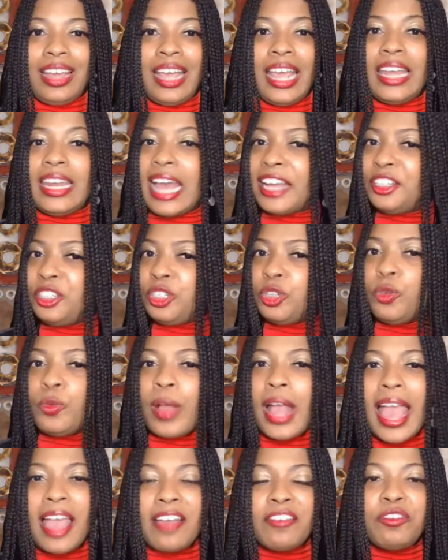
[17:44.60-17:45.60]
and I
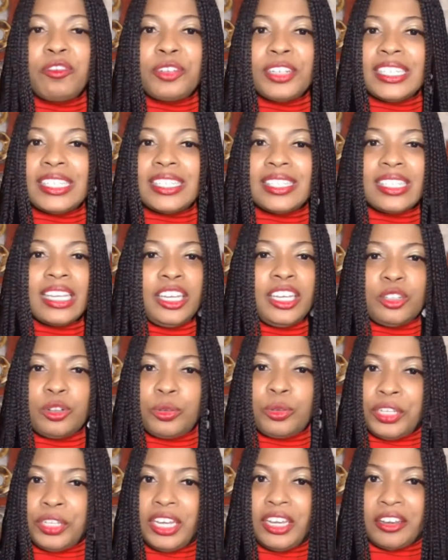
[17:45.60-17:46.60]
do every
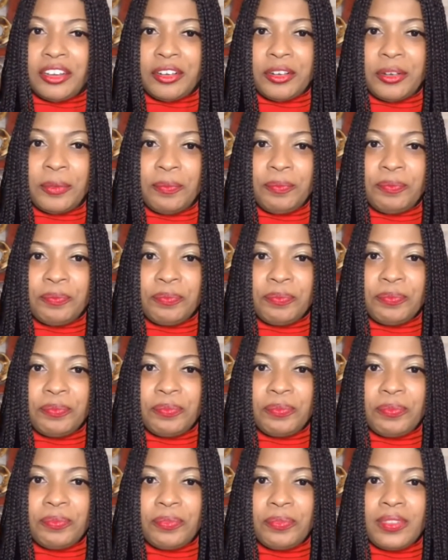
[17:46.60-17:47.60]
single year
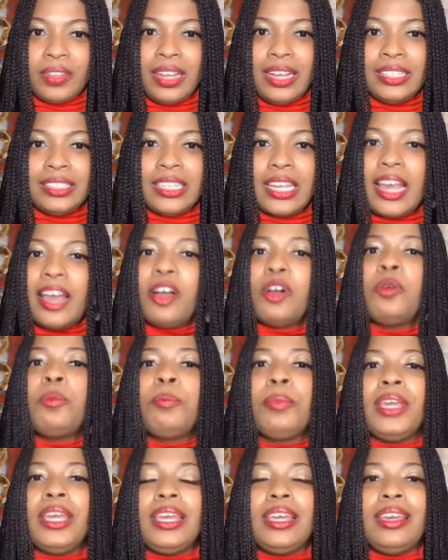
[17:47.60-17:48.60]
to
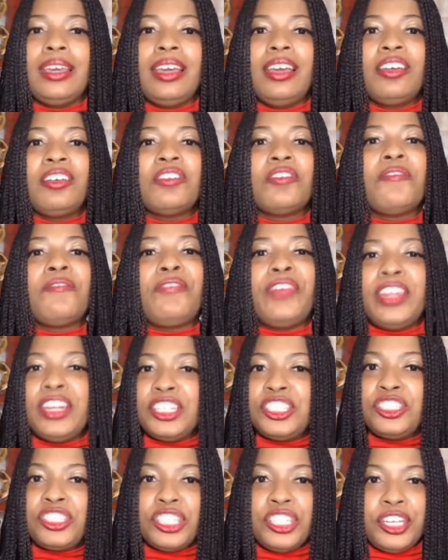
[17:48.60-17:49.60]
help me
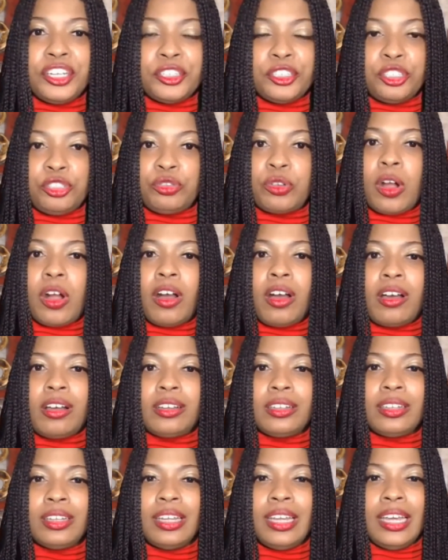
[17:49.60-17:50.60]
finish the year
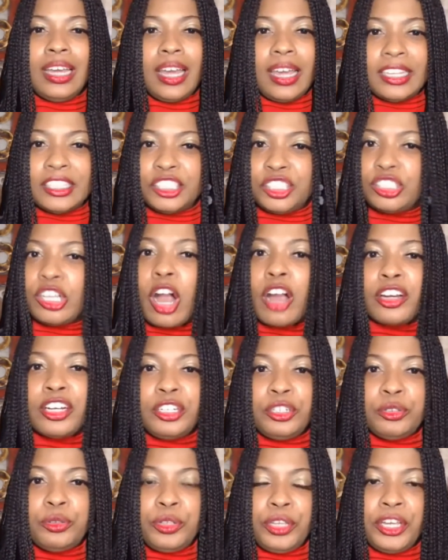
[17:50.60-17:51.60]
strong and start
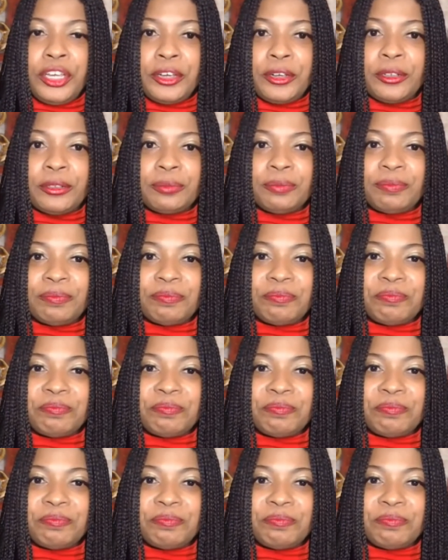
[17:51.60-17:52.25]
a new year.